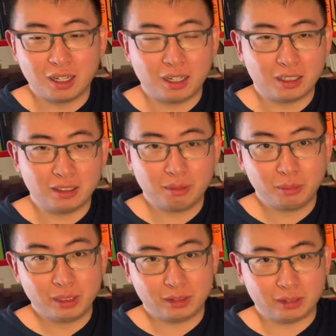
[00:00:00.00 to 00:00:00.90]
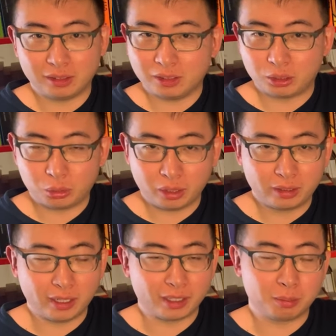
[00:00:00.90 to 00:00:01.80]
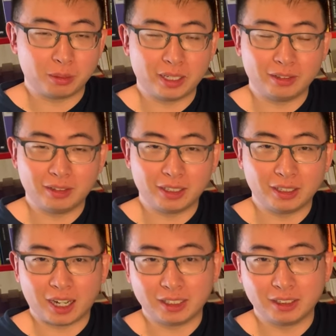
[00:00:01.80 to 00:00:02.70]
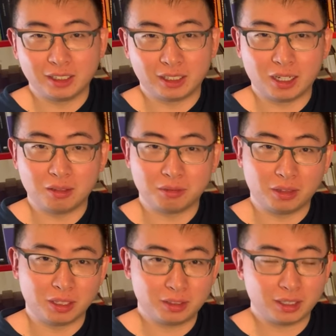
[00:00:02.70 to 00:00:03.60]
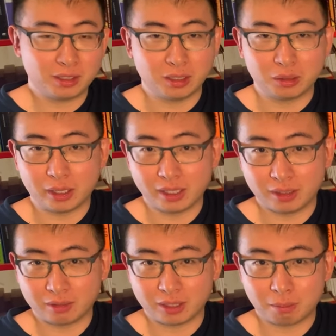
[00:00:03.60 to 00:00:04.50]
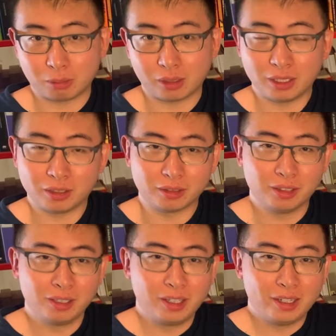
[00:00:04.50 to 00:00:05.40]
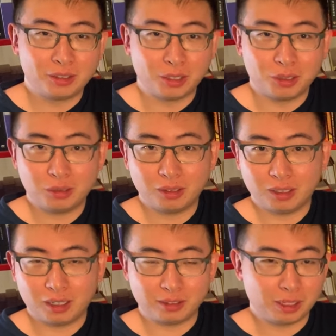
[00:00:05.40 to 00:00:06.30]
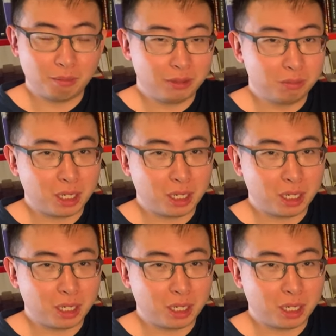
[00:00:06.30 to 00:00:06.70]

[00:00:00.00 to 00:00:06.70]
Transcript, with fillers: uh, let me quickly explain the idea of the six degrees of separation. So, uh, some of